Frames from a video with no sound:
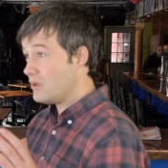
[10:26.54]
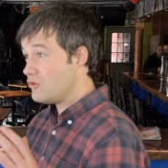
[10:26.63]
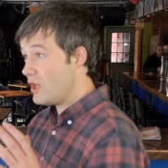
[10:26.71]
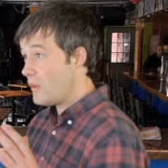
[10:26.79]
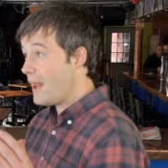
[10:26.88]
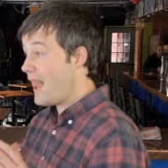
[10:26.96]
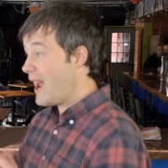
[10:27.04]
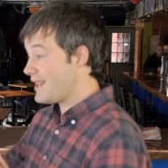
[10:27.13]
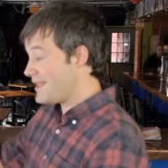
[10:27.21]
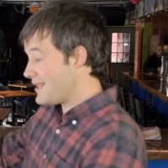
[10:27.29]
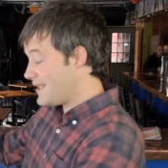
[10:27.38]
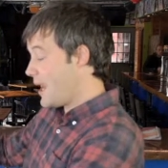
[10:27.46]
really well,
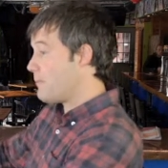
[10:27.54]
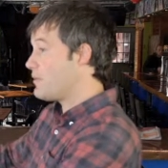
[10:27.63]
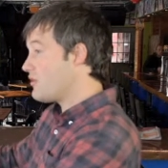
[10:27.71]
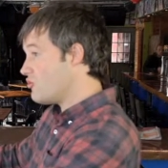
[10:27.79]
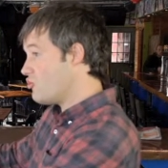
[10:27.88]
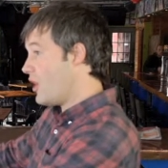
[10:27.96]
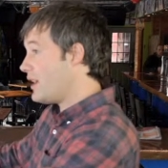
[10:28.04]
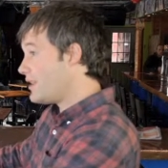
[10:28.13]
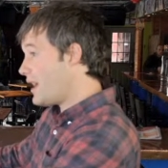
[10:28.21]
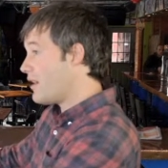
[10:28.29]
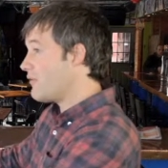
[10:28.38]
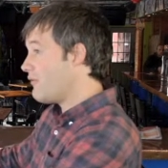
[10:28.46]
except right
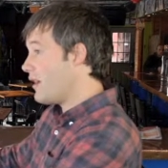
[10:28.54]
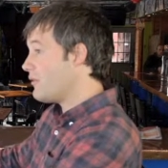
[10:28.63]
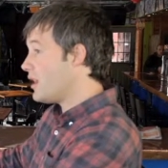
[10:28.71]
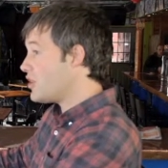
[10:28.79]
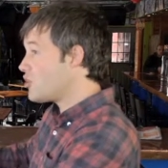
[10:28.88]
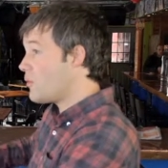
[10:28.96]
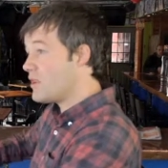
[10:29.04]
down the foundation where